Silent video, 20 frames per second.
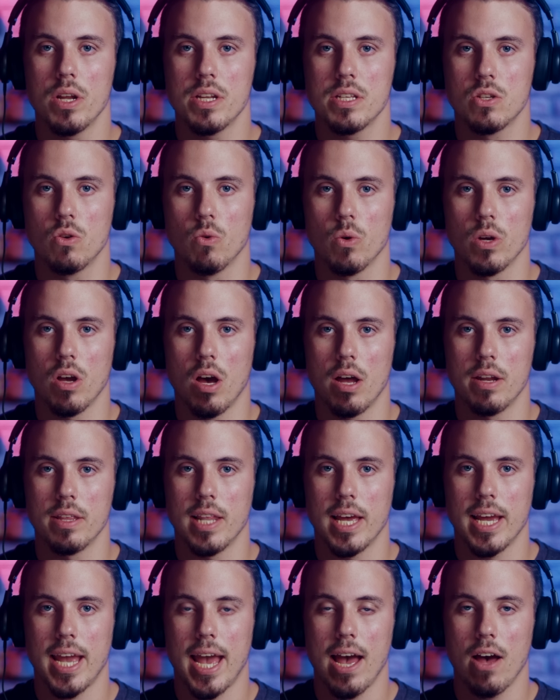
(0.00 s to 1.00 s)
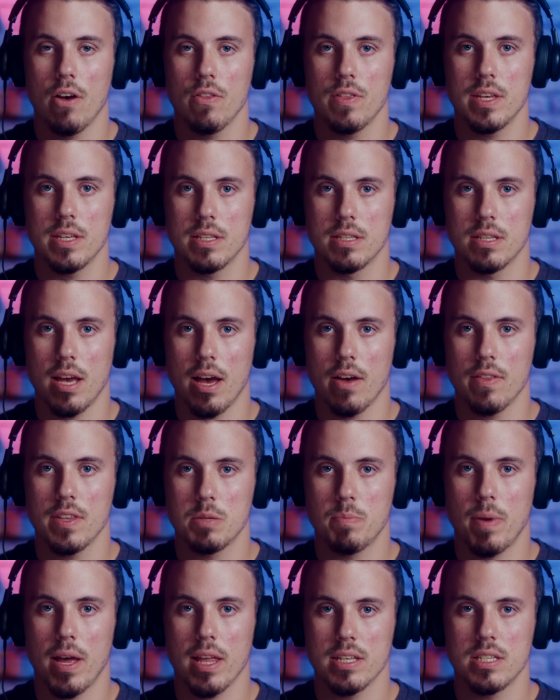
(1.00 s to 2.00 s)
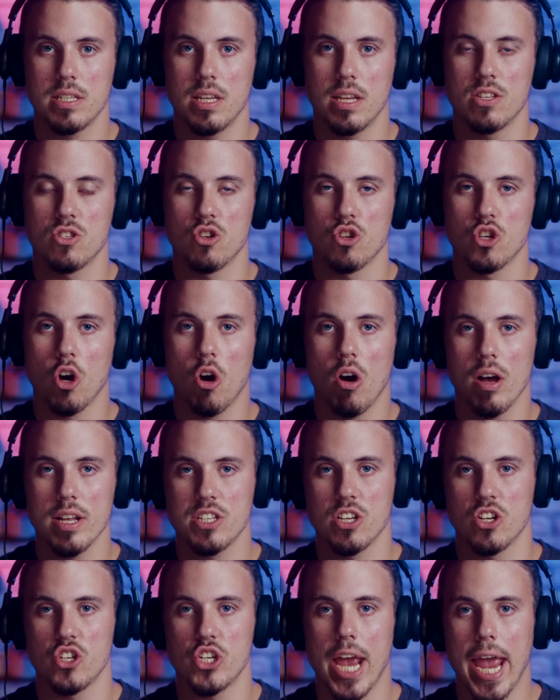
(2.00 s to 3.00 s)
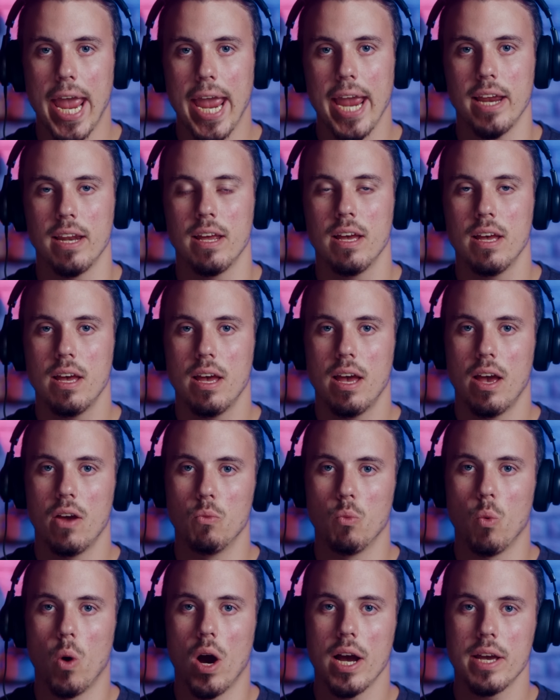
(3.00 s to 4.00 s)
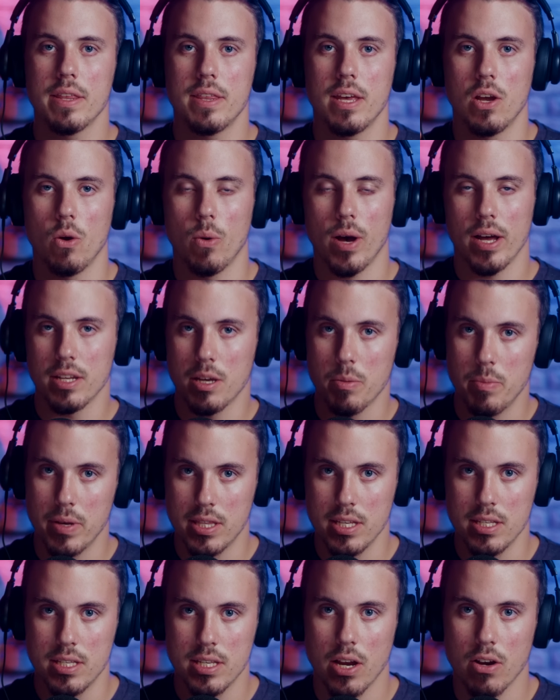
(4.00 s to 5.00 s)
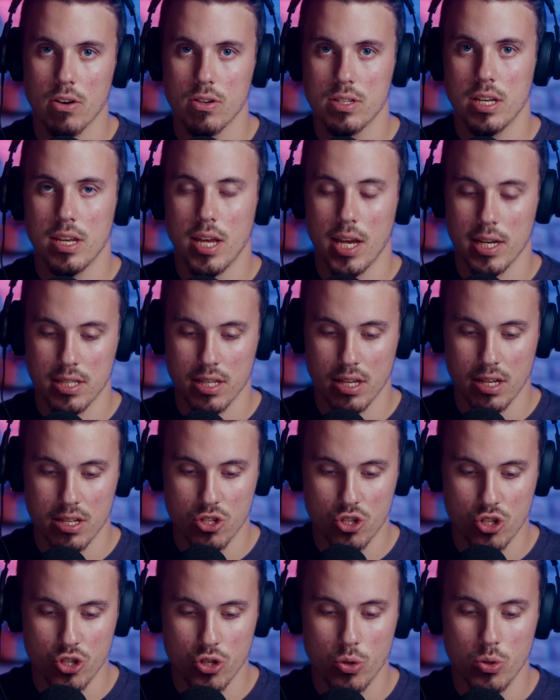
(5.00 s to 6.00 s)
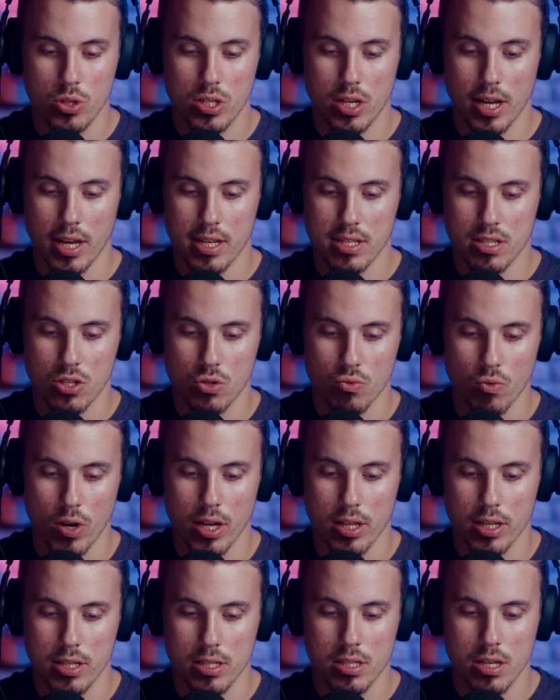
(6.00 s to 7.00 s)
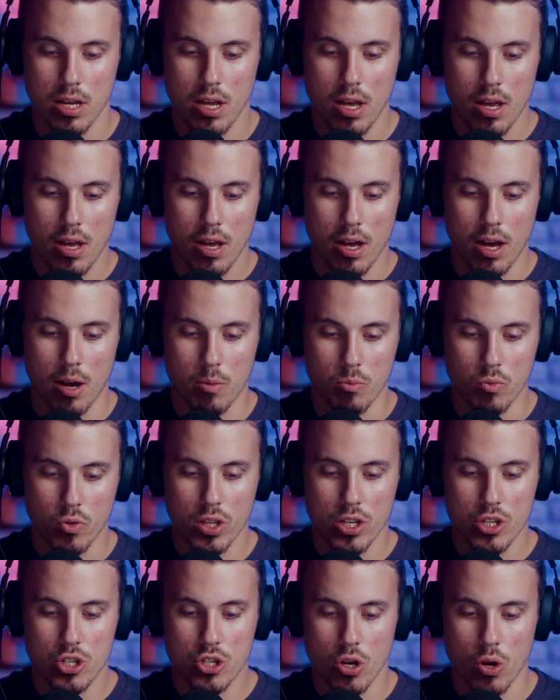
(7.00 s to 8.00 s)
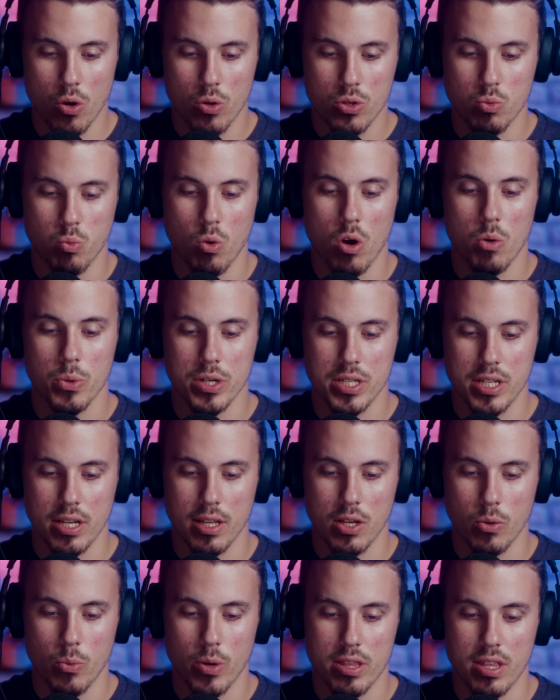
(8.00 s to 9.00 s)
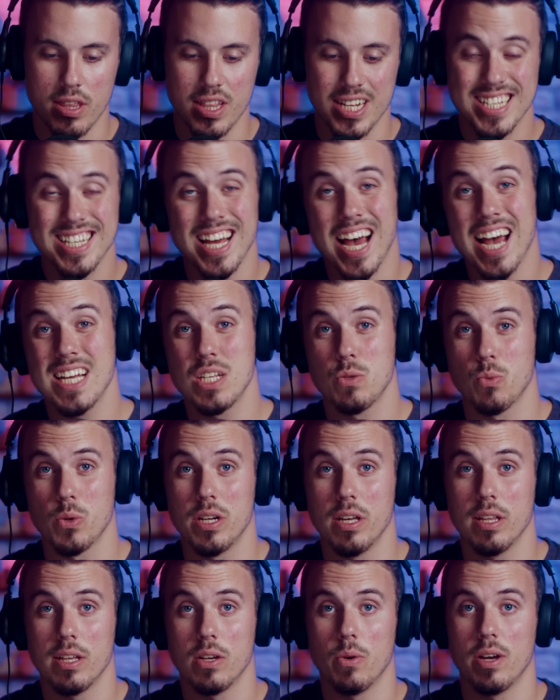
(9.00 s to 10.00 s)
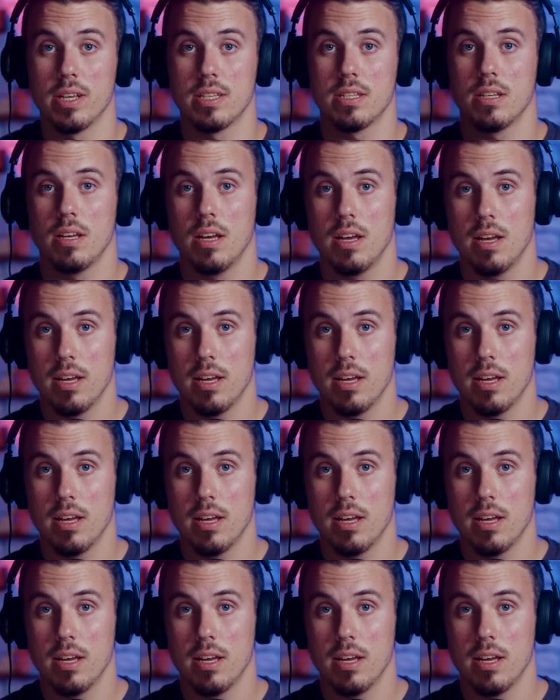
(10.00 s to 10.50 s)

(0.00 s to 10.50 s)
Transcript: is going on and like how these Palestinians are taught such hate and why they go out and commit these terrorist attacks against Jews and against Israelis. Really shows what we're dealing with and the sides we're dealing with.